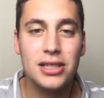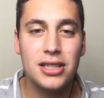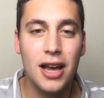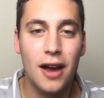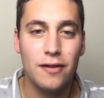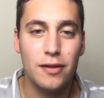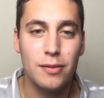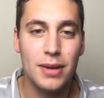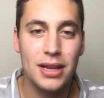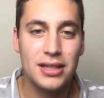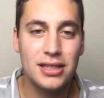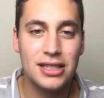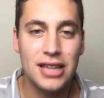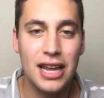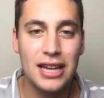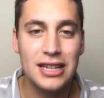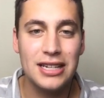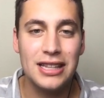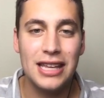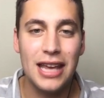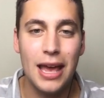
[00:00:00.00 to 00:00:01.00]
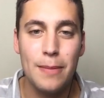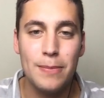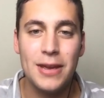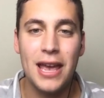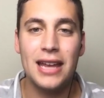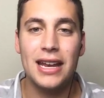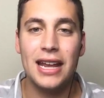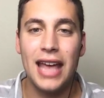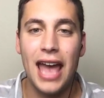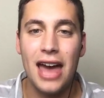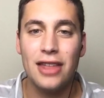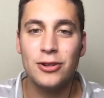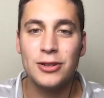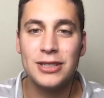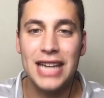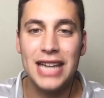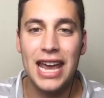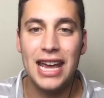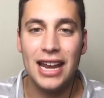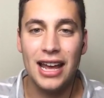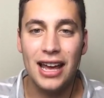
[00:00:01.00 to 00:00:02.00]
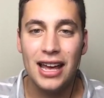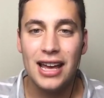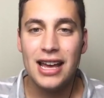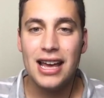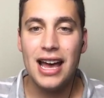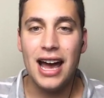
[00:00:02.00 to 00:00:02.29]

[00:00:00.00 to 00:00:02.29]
government sent to the NBA to gather data